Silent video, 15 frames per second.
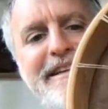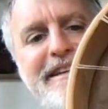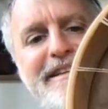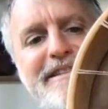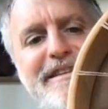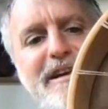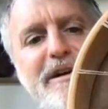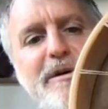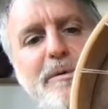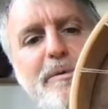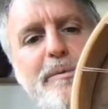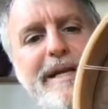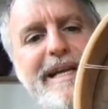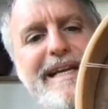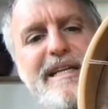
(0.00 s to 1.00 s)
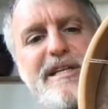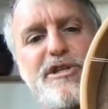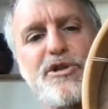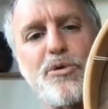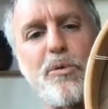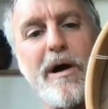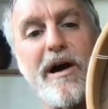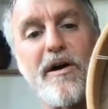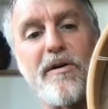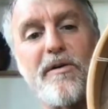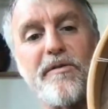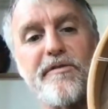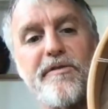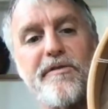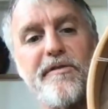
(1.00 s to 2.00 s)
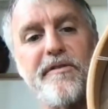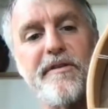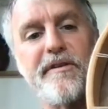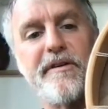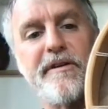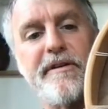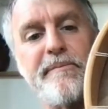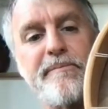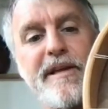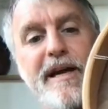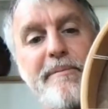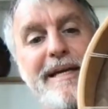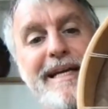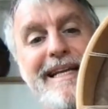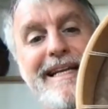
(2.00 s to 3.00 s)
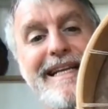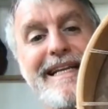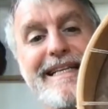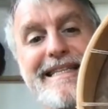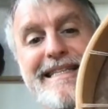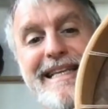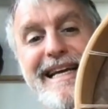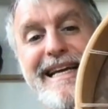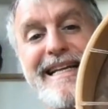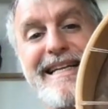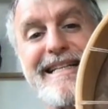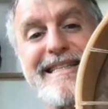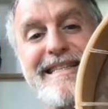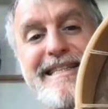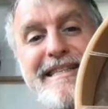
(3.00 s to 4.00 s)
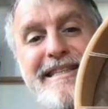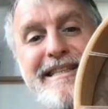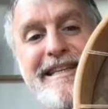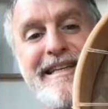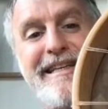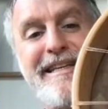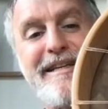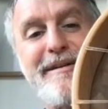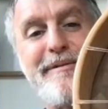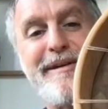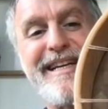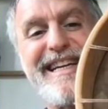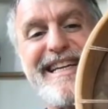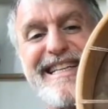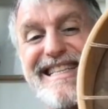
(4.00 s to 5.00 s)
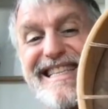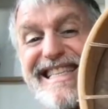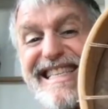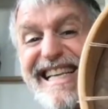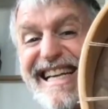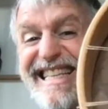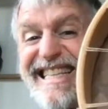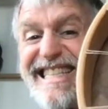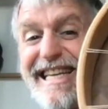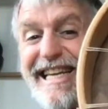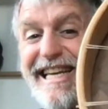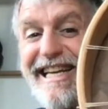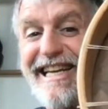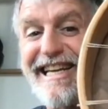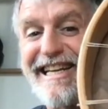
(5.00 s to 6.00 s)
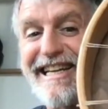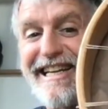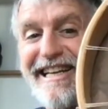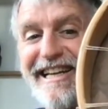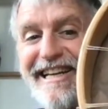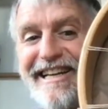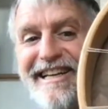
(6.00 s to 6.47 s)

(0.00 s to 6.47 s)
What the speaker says: So we get 12. I mean, in a sense, we get 16.